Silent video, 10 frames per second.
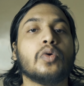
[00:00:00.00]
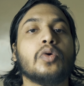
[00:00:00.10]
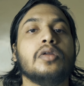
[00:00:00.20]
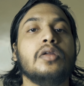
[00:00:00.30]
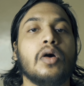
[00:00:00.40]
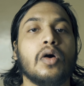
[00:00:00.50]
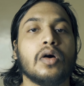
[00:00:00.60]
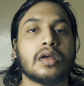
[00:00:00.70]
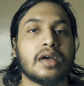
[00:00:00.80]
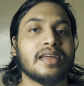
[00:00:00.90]
good
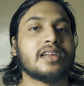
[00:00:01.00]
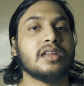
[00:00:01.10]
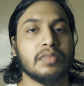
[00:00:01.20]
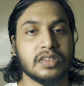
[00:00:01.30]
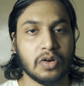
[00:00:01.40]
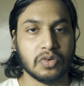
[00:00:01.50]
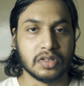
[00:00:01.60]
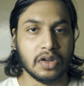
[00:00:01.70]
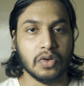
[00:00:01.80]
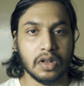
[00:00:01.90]
or correct image
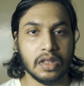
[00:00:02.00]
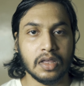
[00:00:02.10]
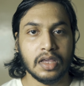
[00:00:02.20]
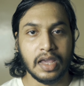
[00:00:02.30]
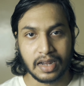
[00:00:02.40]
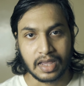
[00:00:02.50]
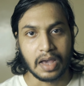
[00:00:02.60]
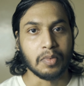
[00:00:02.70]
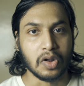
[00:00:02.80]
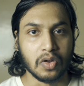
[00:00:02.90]
outside only, in
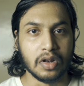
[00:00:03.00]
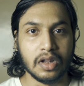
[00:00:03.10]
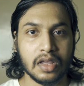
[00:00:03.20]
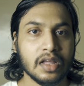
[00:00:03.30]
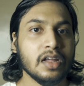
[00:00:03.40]
camera only.